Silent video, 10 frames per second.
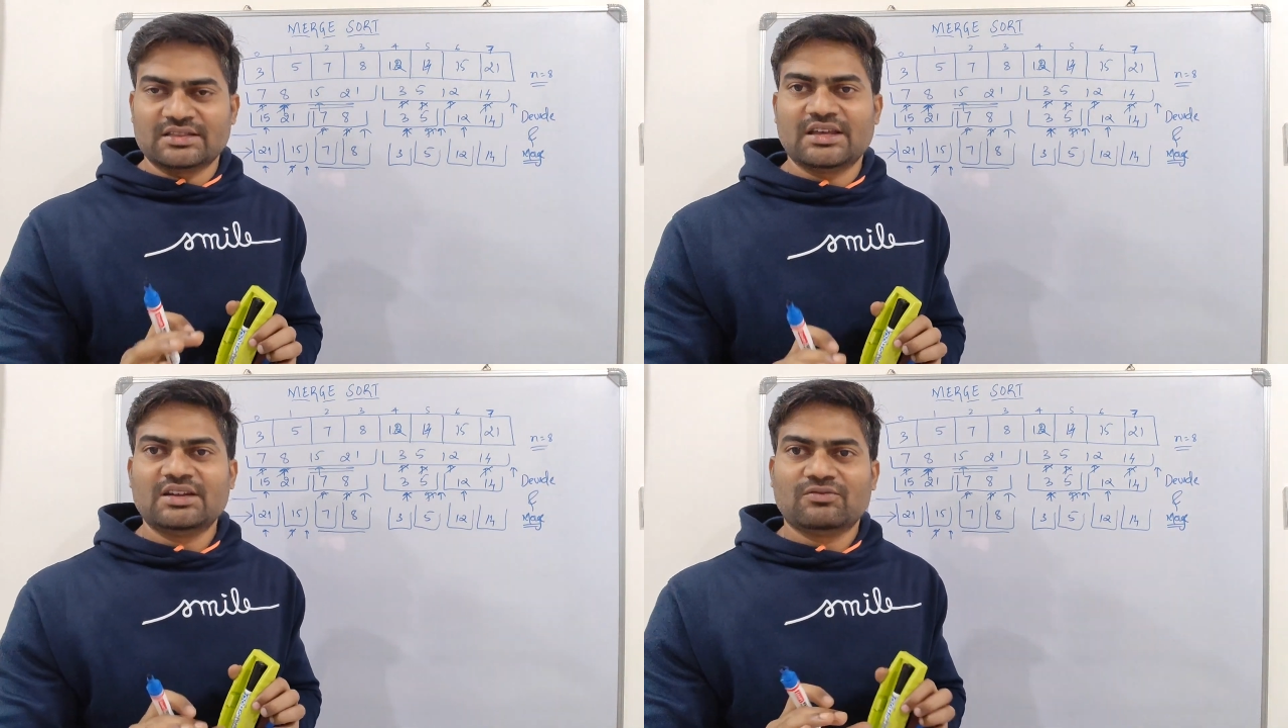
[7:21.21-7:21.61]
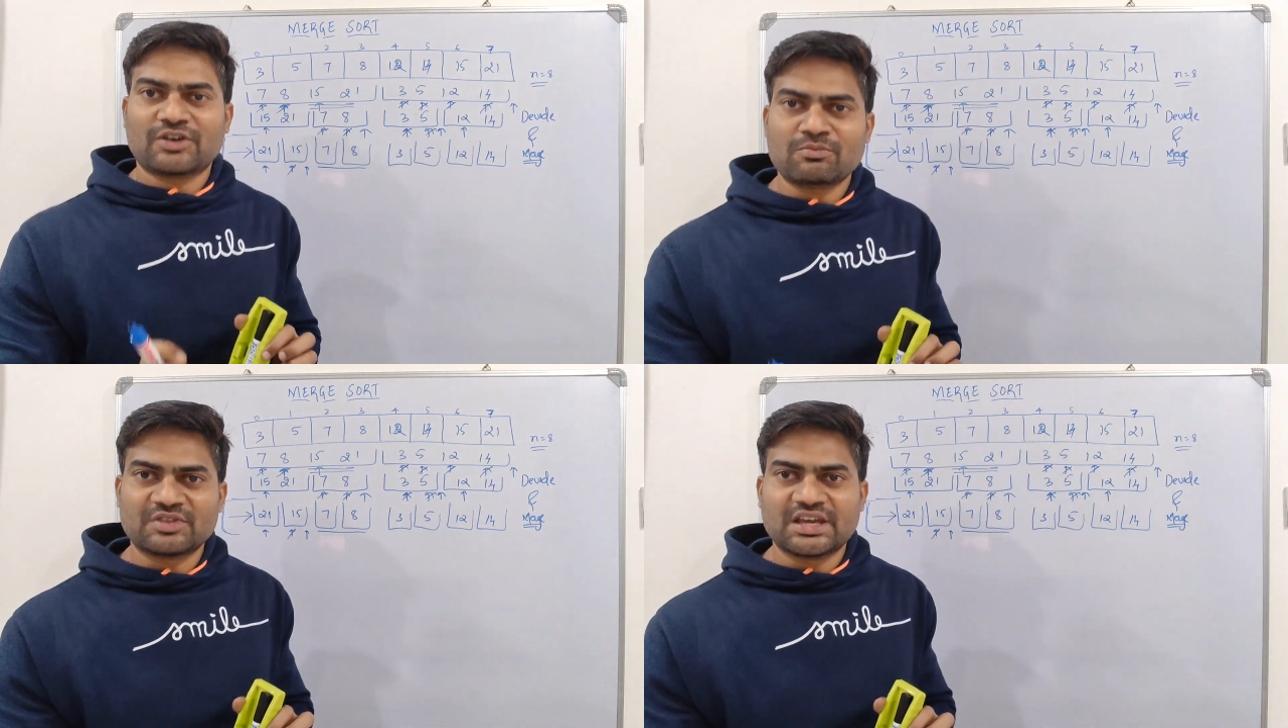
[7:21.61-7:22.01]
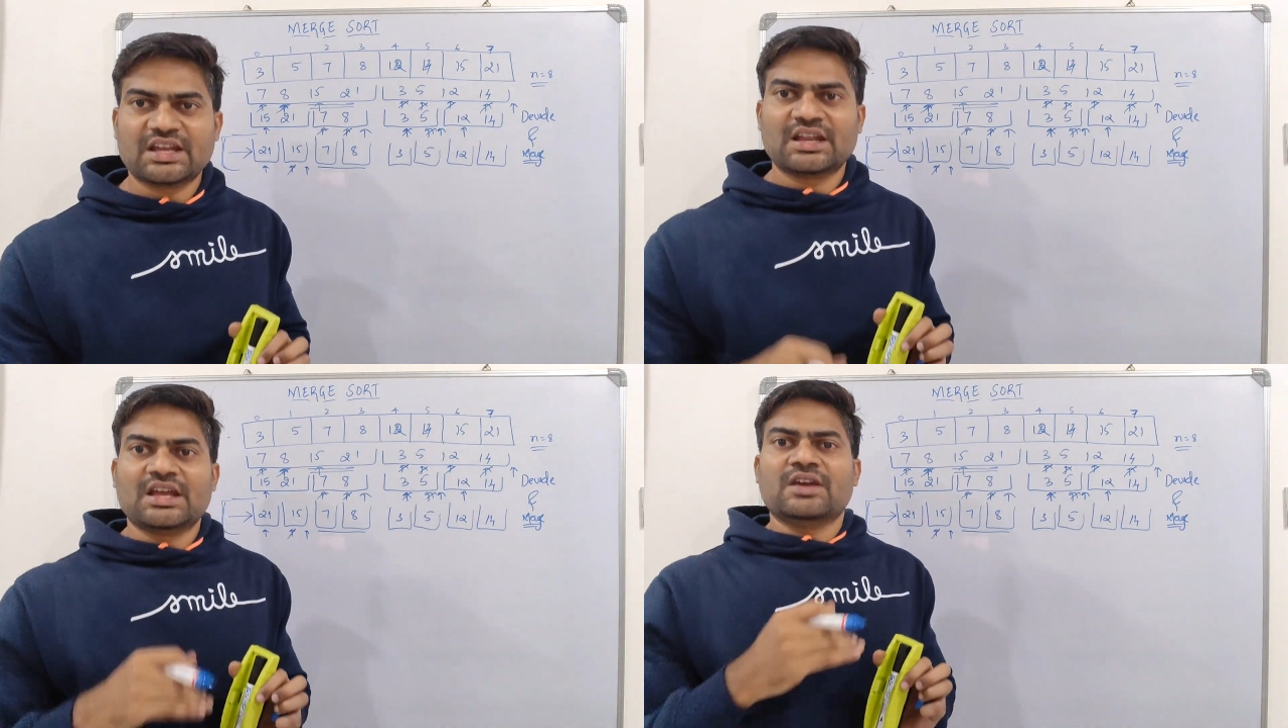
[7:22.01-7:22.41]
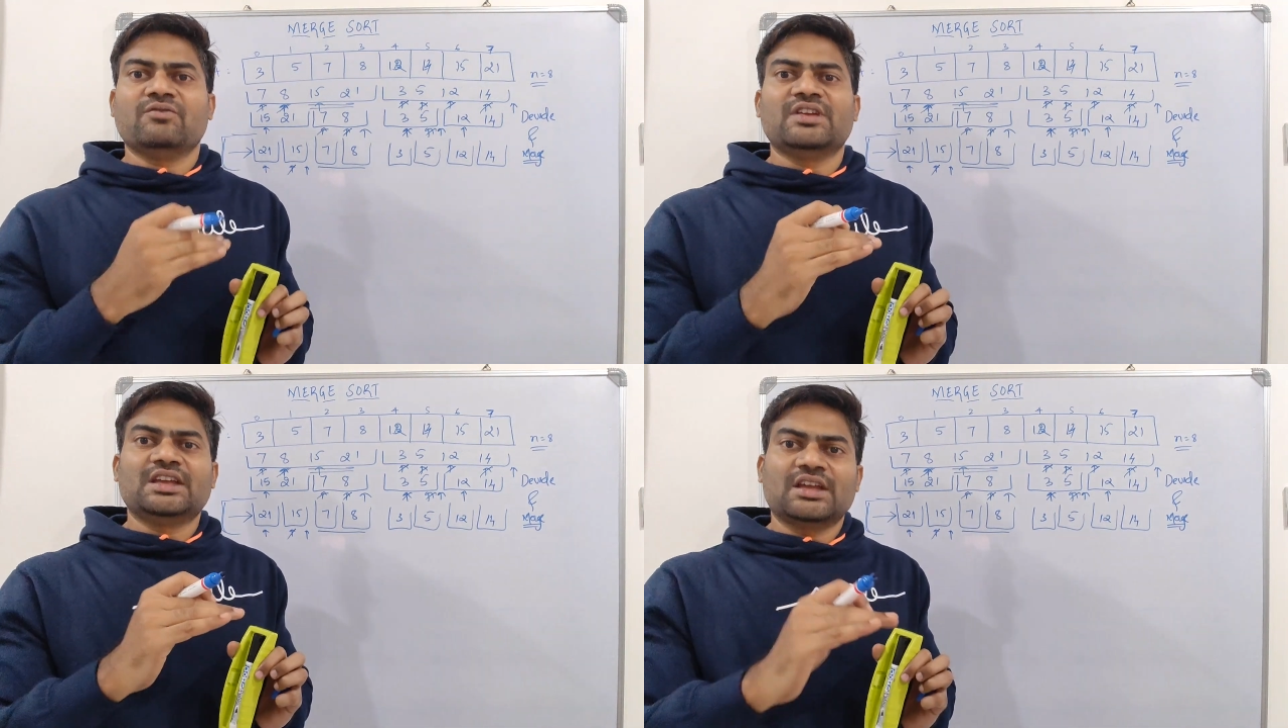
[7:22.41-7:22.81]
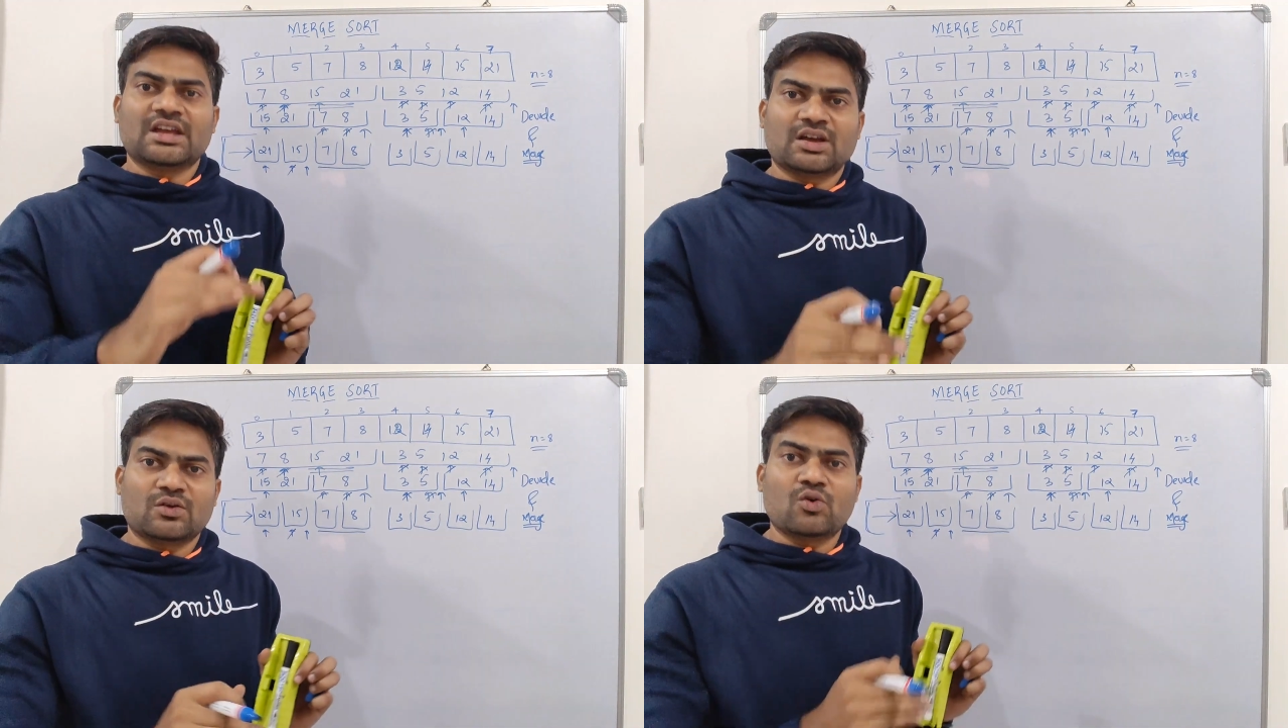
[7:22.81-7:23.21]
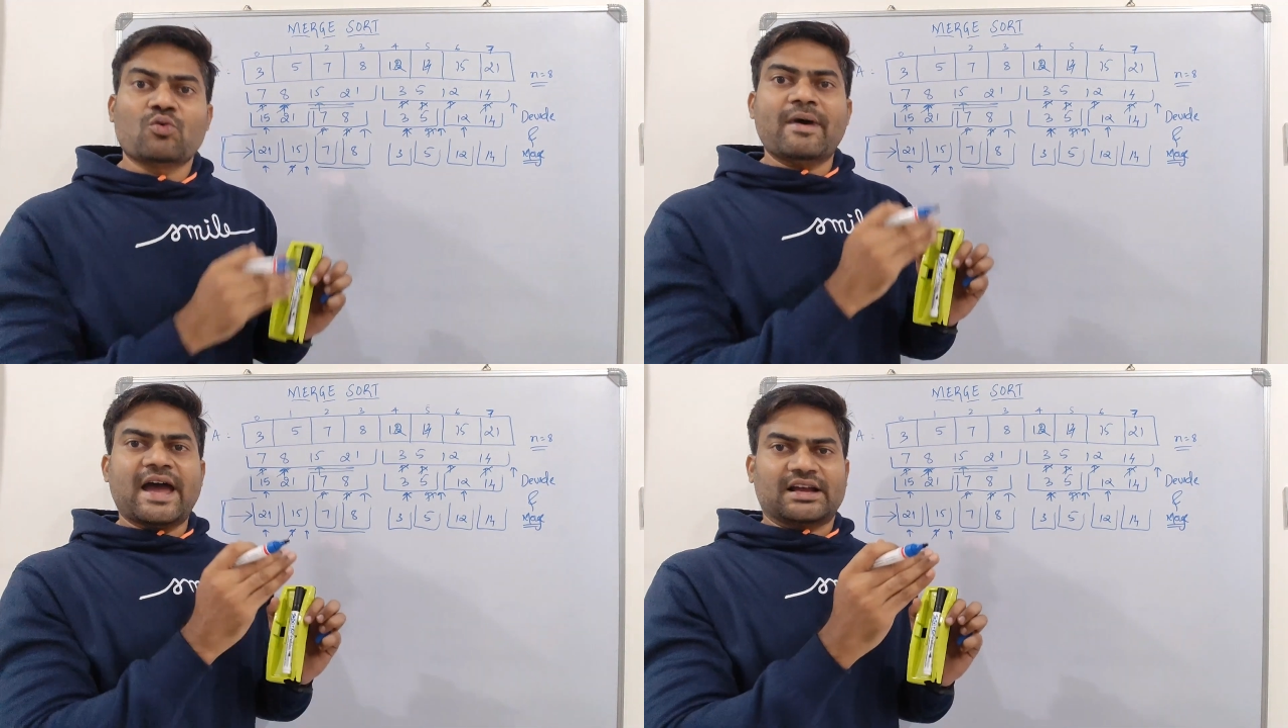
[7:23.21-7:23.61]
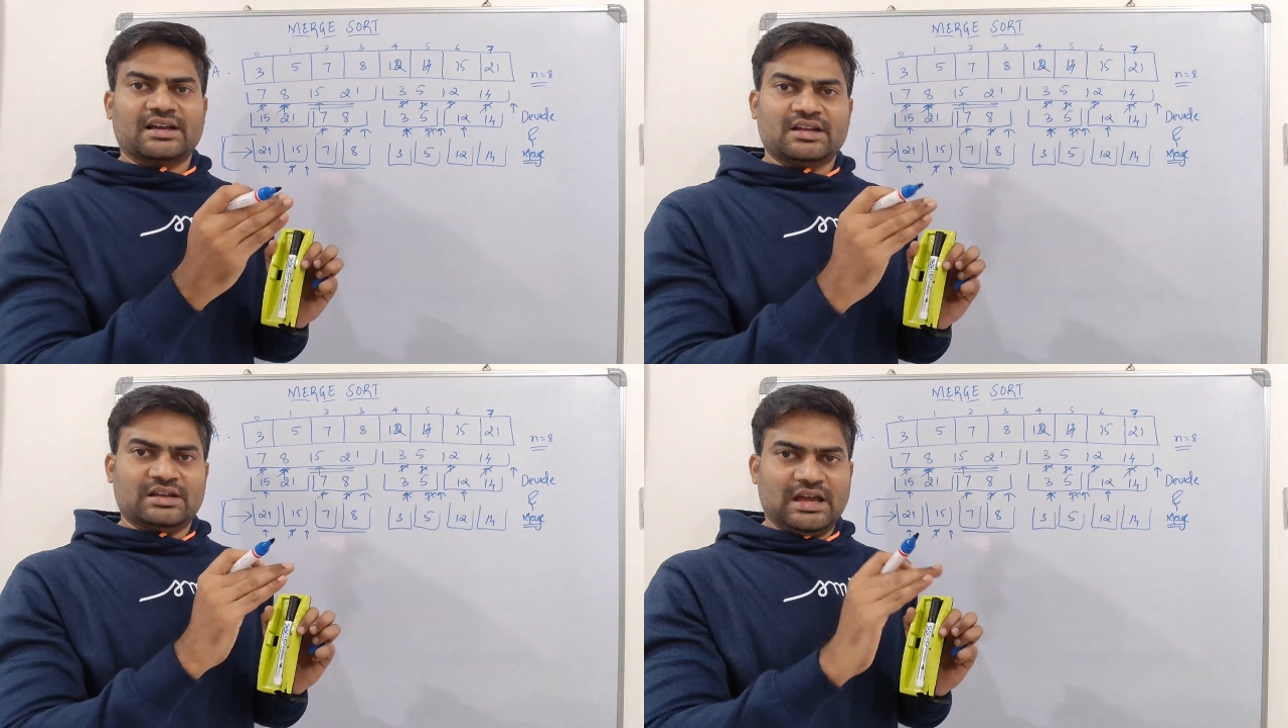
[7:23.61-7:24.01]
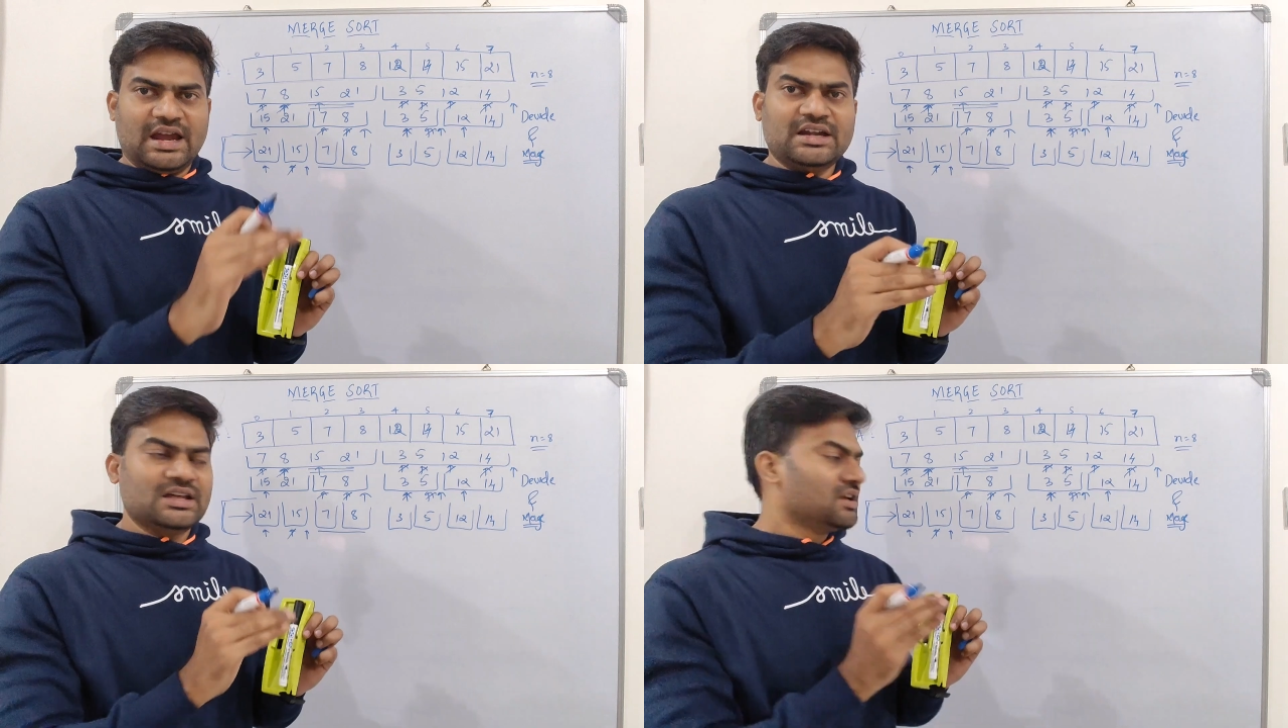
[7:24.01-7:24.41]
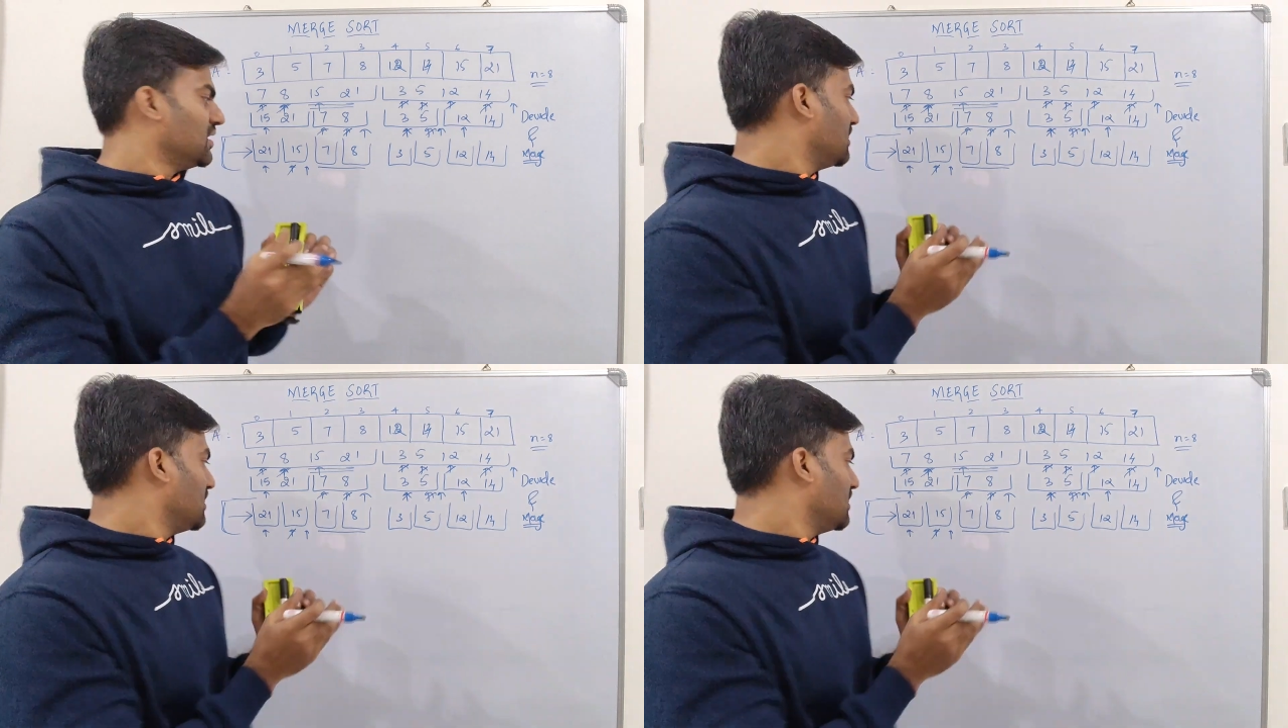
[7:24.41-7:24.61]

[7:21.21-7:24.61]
Then from there we go back and